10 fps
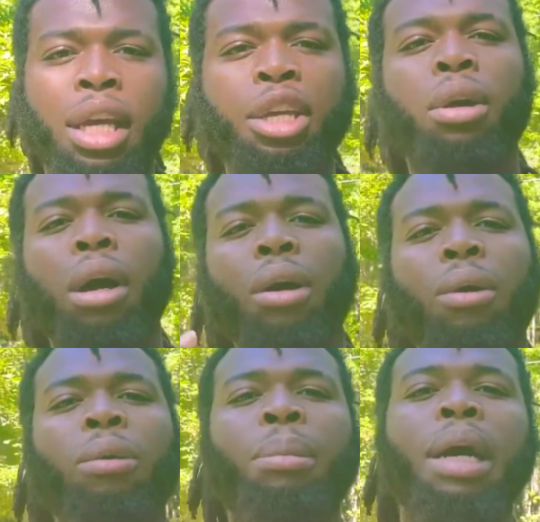your
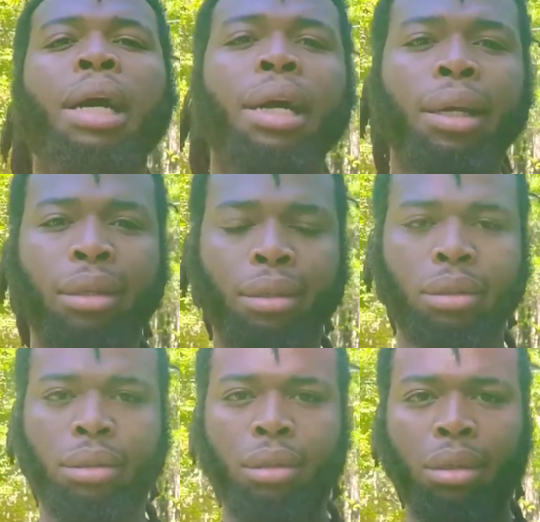own mind.
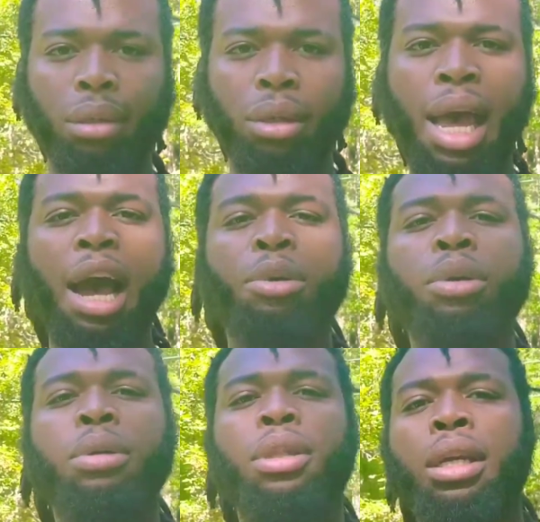How
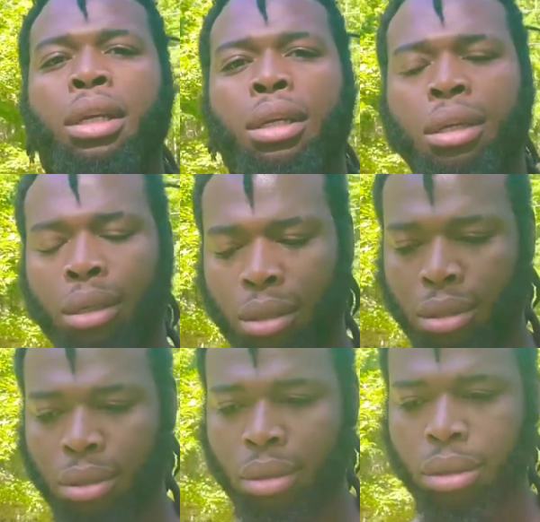you're thinking.
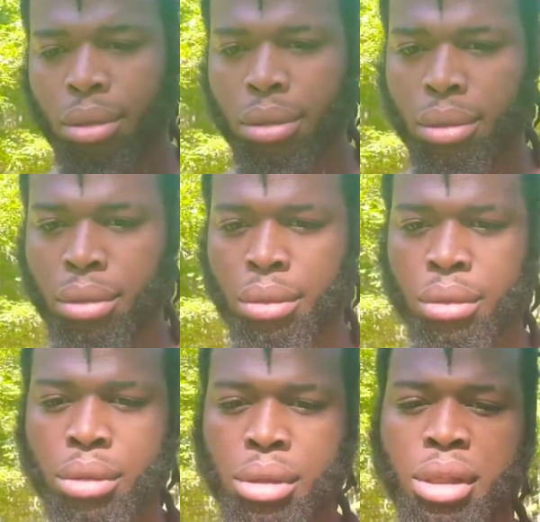
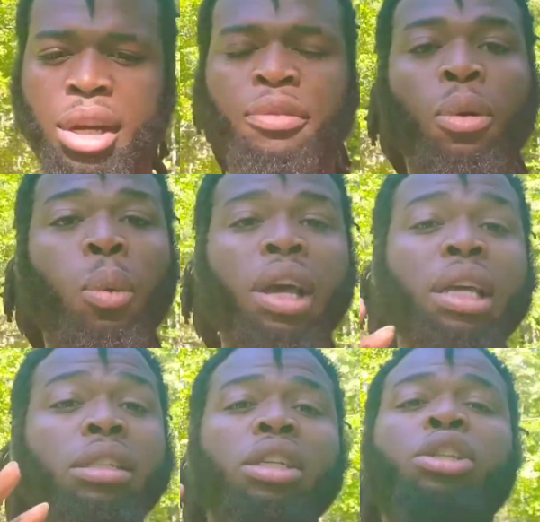Different ways that